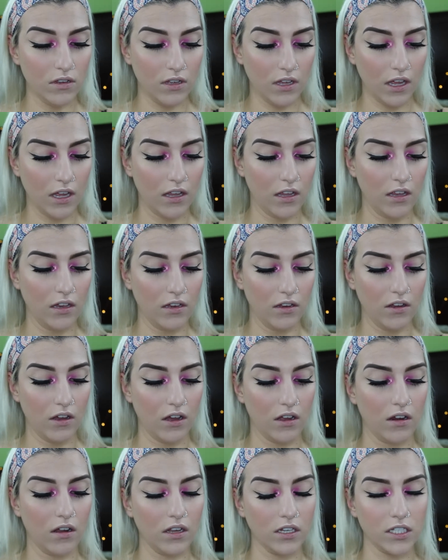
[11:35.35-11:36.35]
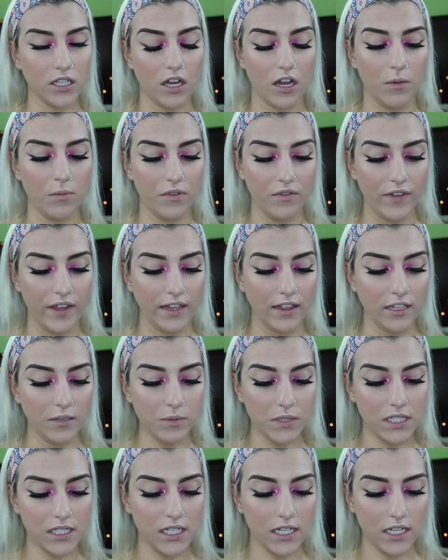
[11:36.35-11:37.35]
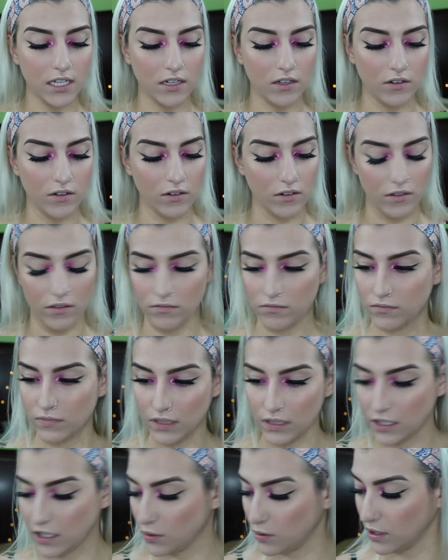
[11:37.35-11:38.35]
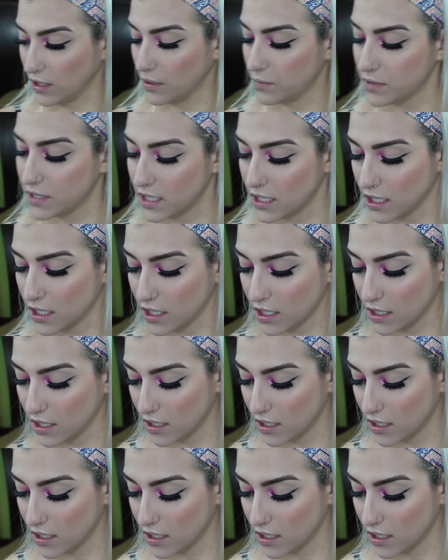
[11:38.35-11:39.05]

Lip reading: and not on top of a lipstick or liquid lipstick.